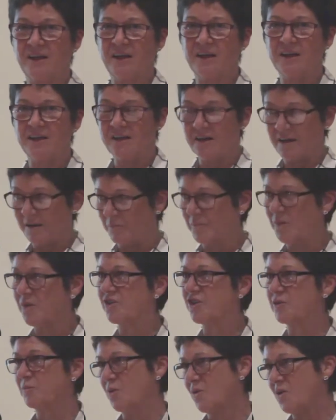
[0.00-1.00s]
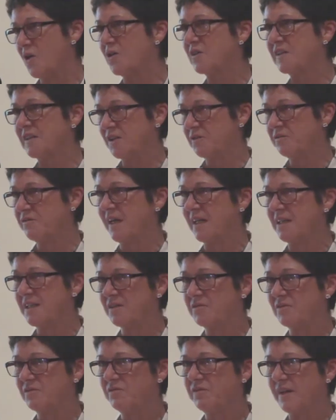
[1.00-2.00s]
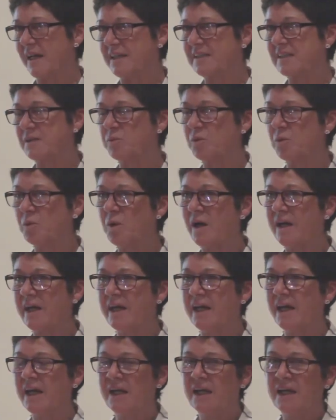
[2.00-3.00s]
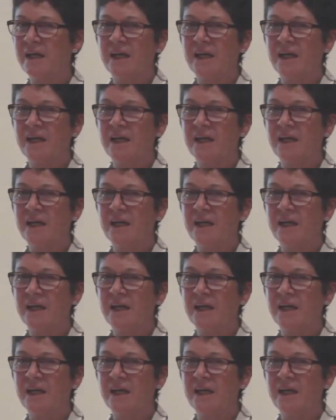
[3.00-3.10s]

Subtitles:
in a much more cost-effective and flexible way.